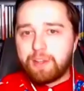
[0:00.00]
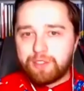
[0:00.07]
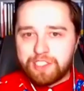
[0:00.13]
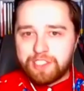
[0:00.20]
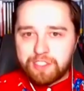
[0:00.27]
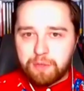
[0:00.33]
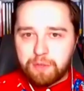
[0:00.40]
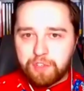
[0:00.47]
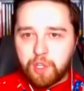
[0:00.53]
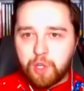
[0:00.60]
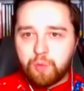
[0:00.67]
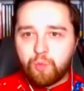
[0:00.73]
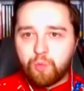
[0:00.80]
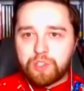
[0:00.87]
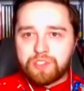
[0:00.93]
season of
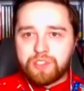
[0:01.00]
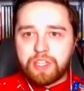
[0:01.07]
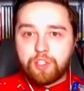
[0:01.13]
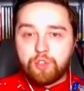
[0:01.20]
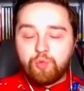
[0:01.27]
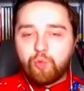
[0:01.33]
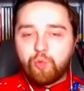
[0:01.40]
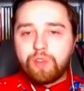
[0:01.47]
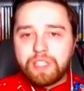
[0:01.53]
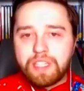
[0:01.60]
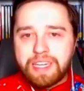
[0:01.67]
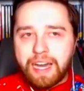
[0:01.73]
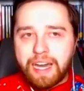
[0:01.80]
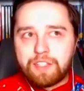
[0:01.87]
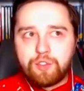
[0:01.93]
Clone Wars that you really
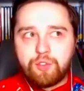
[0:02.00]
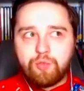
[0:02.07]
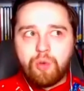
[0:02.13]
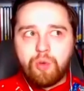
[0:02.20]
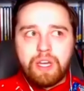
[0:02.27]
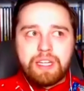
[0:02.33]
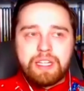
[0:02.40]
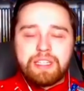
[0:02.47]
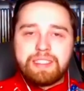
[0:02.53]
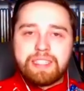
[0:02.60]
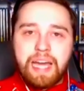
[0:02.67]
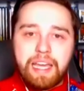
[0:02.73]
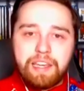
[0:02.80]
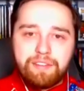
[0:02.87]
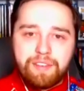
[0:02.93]
got to
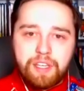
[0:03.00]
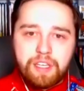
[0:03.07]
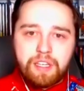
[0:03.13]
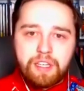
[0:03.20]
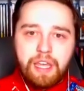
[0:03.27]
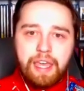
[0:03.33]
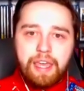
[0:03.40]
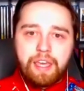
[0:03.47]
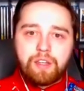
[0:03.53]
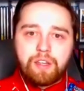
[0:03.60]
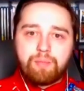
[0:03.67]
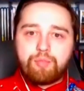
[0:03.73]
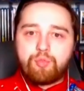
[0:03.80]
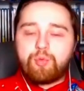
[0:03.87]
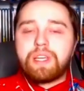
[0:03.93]
dive in
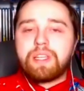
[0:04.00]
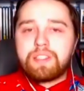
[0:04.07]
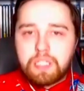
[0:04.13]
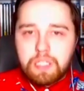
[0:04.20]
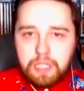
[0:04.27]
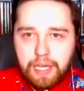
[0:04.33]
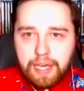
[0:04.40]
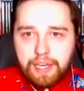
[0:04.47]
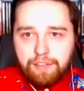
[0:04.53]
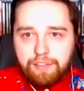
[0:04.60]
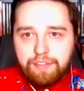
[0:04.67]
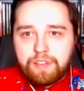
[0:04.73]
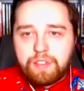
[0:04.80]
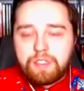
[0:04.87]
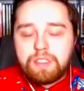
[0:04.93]
and bring to life?